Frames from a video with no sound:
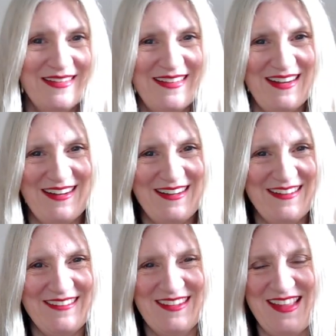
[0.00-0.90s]

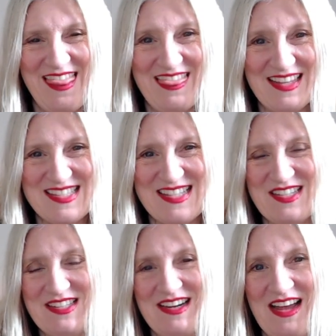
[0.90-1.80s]
uh, this
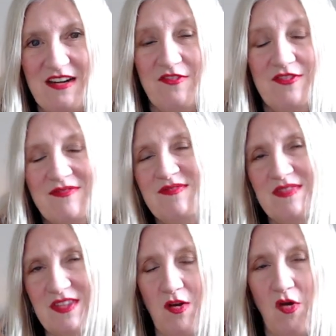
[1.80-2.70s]
year ahead of
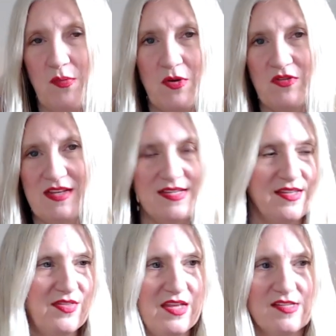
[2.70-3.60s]
all the birthdays
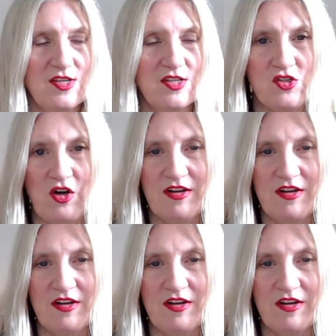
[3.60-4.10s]
and things that start in